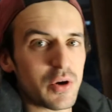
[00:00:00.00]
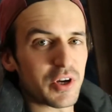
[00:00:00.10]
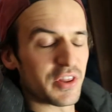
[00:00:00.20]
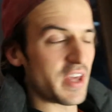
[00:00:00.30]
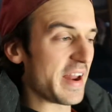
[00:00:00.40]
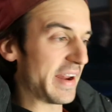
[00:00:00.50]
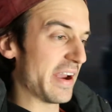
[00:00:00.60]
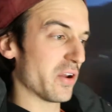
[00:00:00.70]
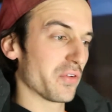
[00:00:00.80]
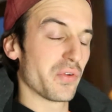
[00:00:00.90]
we got that
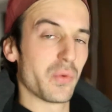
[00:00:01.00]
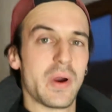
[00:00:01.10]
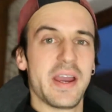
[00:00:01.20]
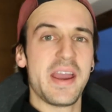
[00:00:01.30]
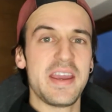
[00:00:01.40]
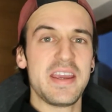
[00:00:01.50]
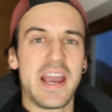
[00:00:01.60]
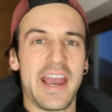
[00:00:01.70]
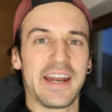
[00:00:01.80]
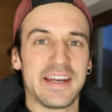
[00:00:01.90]
out of the way,
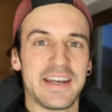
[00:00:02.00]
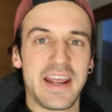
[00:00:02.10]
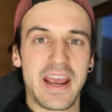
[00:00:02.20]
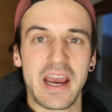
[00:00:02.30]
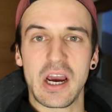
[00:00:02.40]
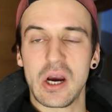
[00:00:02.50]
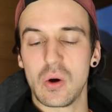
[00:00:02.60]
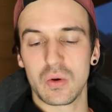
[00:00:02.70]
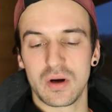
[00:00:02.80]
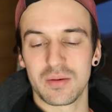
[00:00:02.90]
and
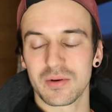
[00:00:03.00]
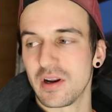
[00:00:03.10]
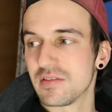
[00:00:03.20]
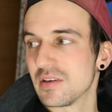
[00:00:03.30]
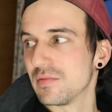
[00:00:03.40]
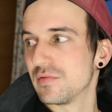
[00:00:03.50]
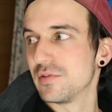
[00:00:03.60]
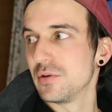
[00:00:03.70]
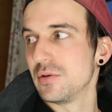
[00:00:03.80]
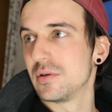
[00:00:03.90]
now I'm gonna have some
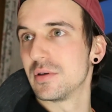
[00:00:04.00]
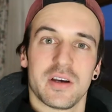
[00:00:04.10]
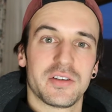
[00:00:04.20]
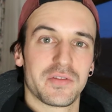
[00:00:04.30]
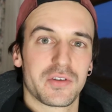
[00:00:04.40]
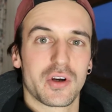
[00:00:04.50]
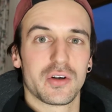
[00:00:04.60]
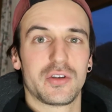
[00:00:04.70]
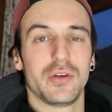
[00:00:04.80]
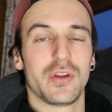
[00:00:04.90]
food. I still have to go
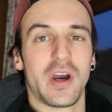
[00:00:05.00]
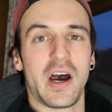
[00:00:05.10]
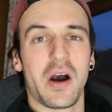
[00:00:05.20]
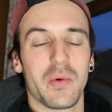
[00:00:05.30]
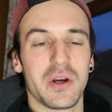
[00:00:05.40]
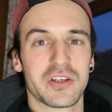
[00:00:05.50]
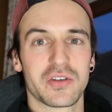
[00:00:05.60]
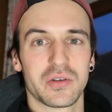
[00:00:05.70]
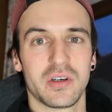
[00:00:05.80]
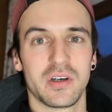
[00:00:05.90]
to the hardware
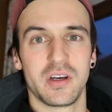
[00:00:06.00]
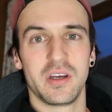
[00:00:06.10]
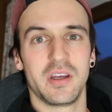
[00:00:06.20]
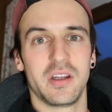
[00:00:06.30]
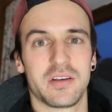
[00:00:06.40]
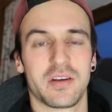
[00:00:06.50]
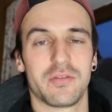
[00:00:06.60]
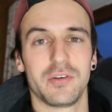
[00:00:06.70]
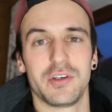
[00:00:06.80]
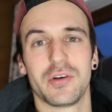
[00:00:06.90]
store and
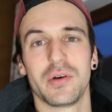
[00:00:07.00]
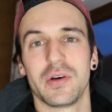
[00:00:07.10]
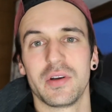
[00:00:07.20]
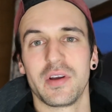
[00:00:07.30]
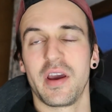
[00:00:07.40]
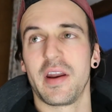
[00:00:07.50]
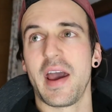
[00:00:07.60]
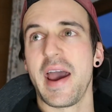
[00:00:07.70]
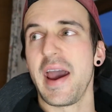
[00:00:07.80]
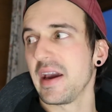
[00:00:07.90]
return
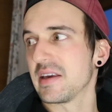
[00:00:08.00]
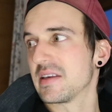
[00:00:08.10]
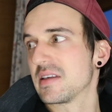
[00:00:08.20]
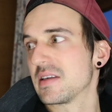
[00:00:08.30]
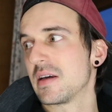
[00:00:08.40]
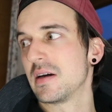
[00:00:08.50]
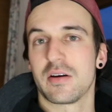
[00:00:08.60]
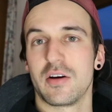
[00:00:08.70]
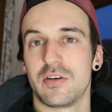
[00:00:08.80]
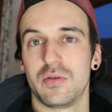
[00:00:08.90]
an axe. I
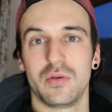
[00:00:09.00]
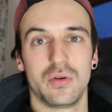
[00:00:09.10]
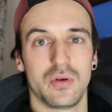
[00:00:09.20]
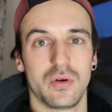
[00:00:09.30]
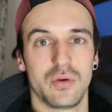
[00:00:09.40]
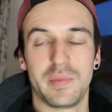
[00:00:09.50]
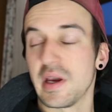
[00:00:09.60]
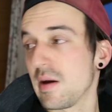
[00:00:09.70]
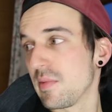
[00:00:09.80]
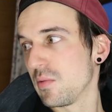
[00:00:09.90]
gotta
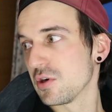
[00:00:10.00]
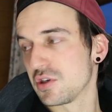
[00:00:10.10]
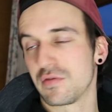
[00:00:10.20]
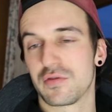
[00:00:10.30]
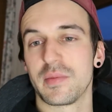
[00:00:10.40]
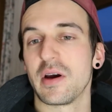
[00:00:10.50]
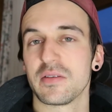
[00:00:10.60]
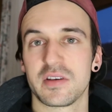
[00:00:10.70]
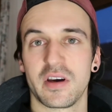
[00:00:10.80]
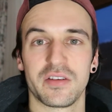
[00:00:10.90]
pick up the washing from
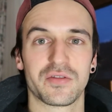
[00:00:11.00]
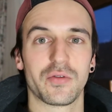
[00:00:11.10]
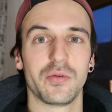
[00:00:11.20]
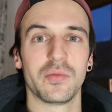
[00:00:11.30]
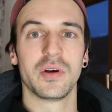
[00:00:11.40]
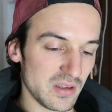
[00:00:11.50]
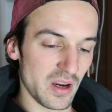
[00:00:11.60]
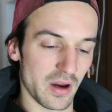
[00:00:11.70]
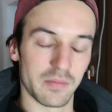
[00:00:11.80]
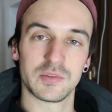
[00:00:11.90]
outside this room.
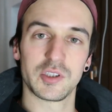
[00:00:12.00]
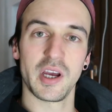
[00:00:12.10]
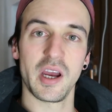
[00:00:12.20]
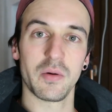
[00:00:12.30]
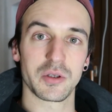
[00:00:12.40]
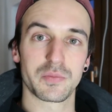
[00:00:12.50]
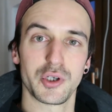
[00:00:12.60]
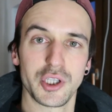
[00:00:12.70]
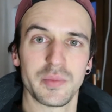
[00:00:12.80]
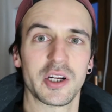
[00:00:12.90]
Yeah, today was
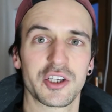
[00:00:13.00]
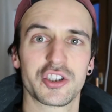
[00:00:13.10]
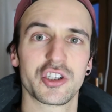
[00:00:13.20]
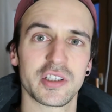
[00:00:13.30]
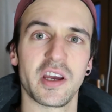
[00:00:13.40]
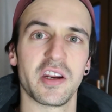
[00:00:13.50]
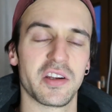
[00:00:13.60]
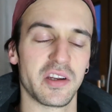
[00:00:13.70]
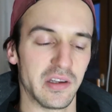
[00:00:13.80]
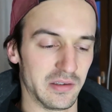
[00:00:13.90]
pretty much just
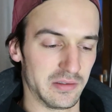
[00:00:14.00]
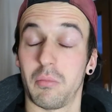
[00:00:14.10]
editing.